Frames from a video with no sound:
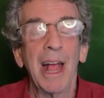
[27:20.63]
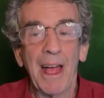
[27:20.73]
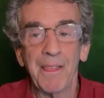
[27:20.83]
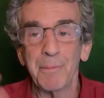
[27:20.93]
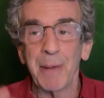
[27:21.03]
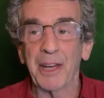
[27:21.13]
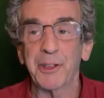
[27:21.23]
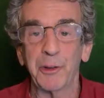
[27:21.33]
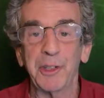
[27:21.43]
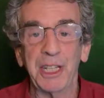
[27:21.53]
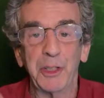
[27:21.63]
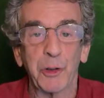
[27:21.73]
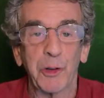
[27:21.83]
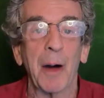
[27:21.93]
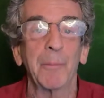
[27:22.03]
and the Master Teacher
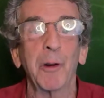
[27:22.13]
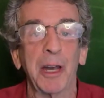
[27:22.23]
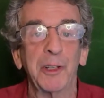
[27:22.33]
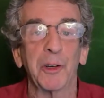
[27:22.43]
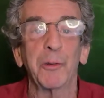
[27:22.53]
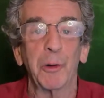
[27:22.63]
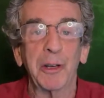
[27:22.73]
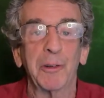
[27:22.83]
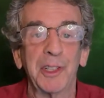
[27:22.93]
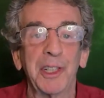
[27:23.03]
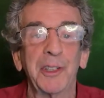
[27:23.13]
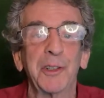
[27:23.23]
to upgrade your frequencies